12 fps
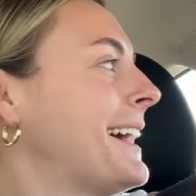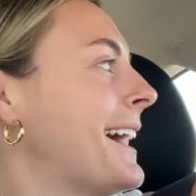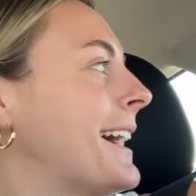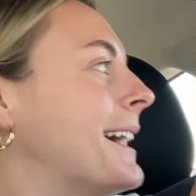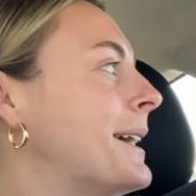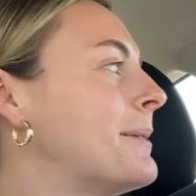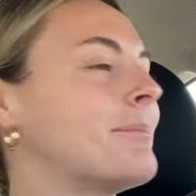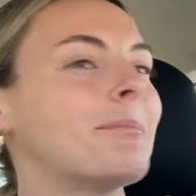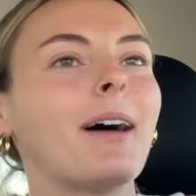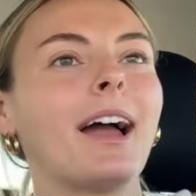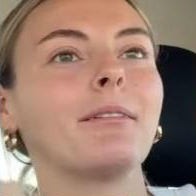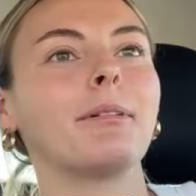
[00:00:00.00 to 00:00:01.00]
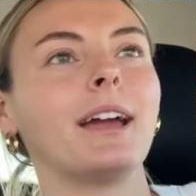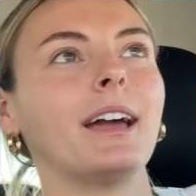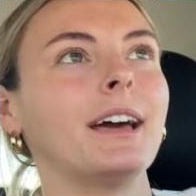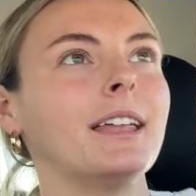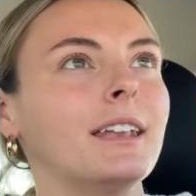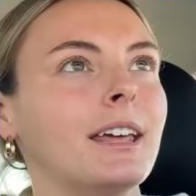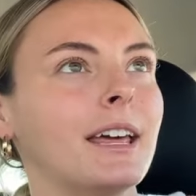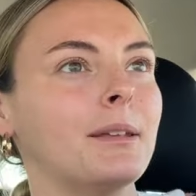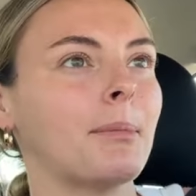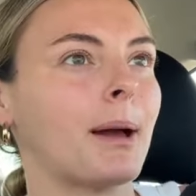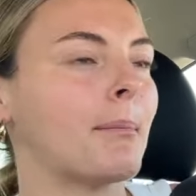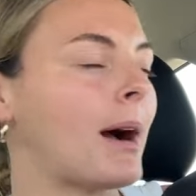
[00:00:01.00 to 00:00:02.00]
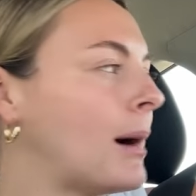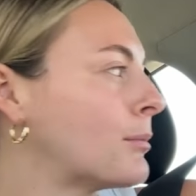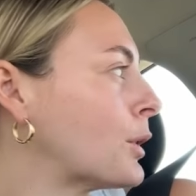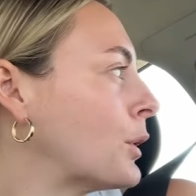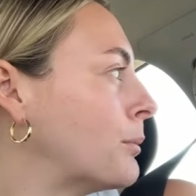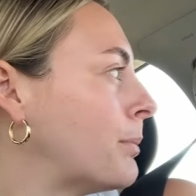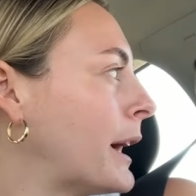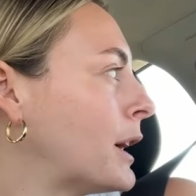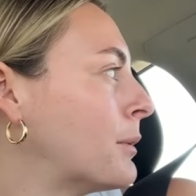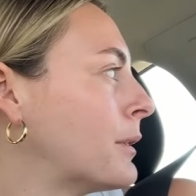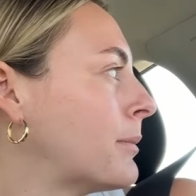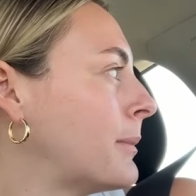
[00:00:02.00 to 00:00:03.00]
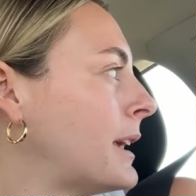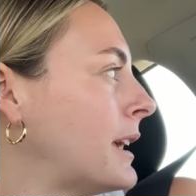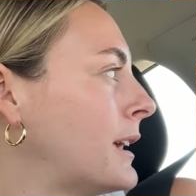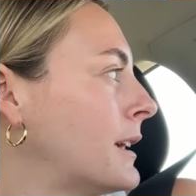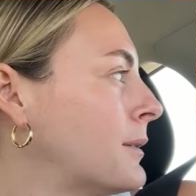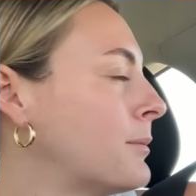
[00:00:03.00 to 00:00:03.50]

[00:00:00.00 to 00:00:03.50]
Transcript: Um, I ran and my mom rode bike with me